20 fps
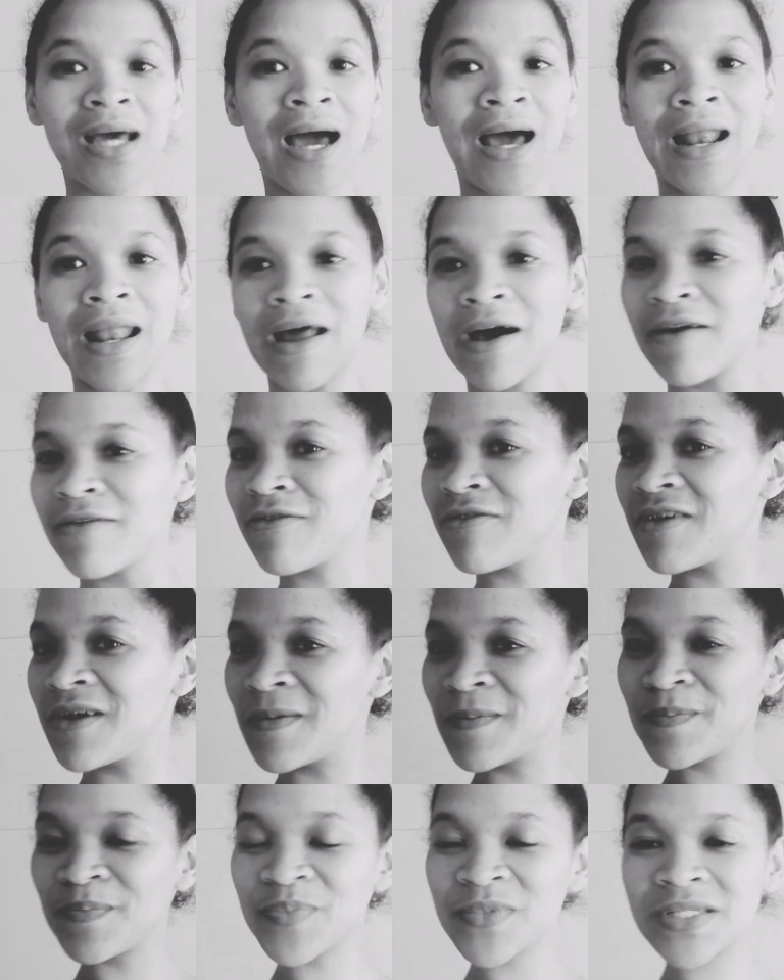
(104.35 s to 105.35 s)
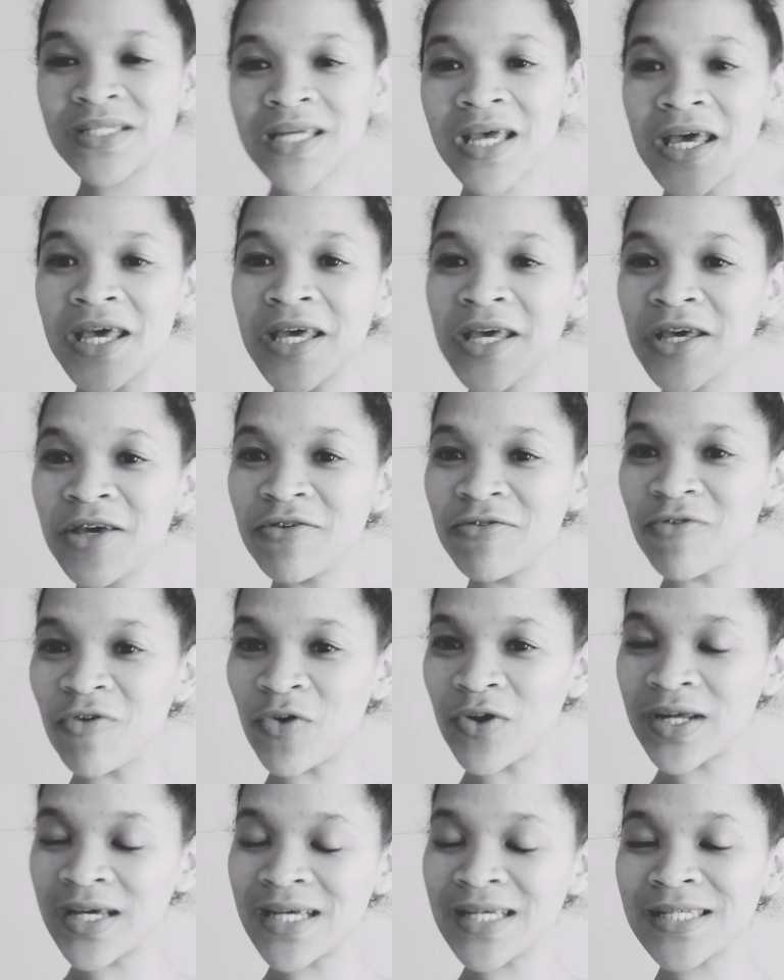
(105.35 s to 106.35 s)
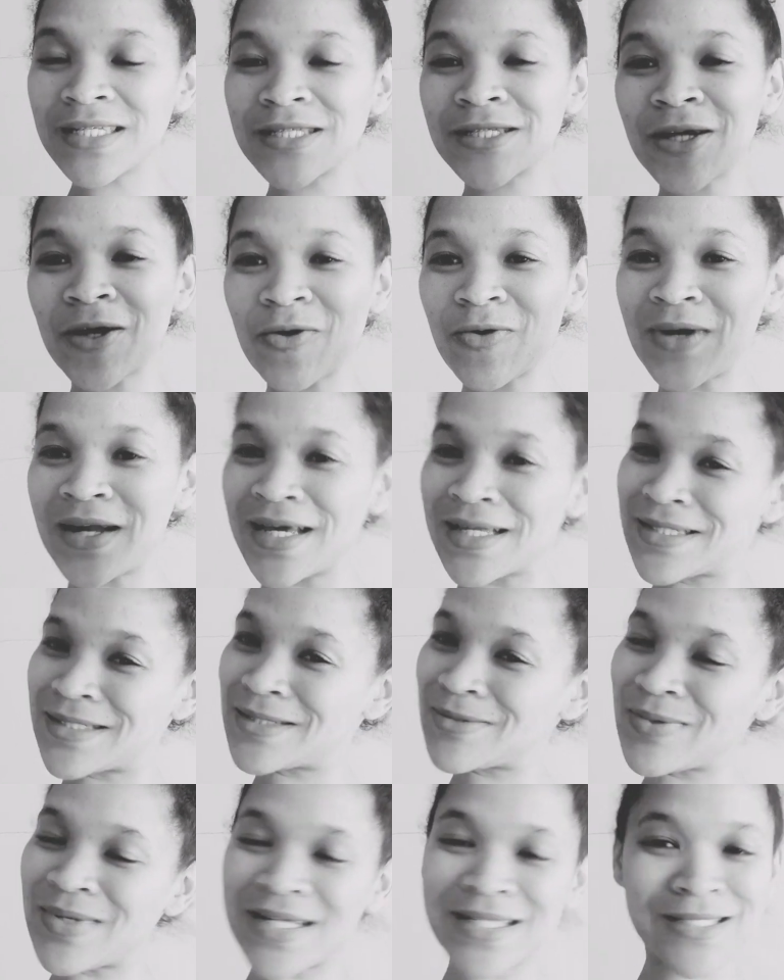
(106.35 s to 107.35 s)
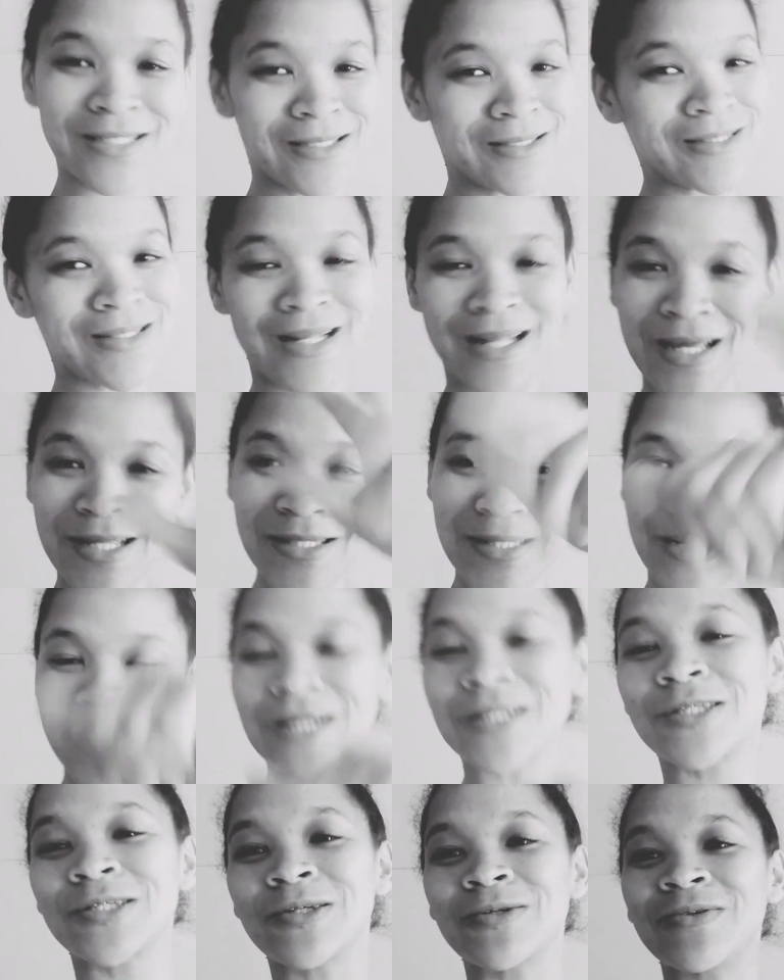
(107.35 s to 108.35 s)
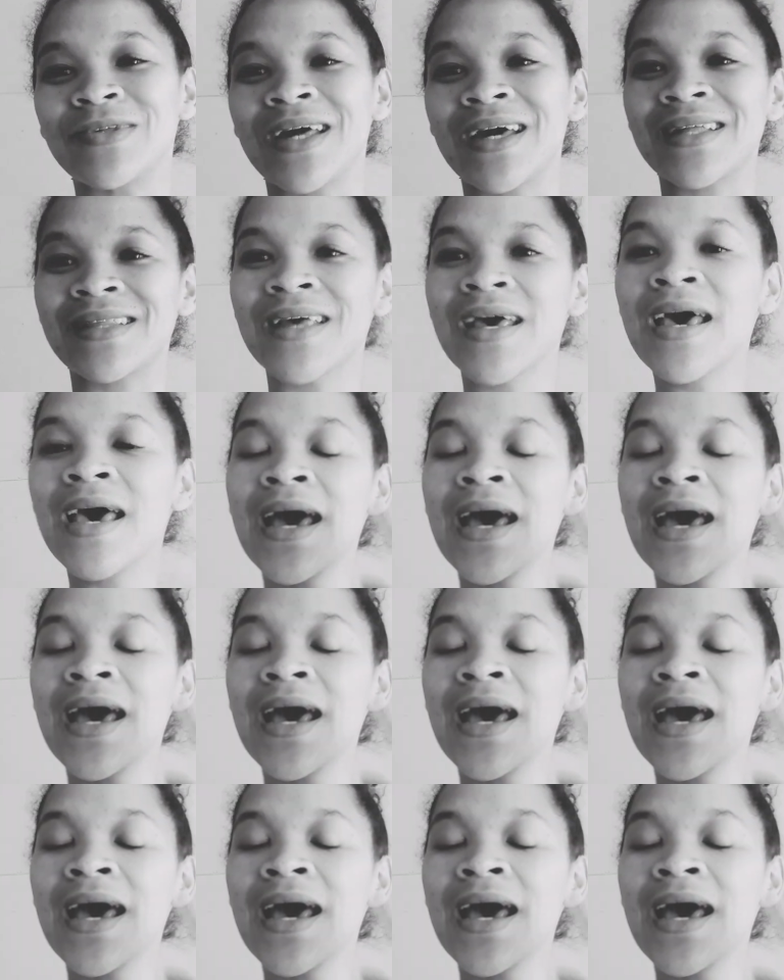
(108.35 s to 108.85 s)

I love saying Iwori. So let's do that.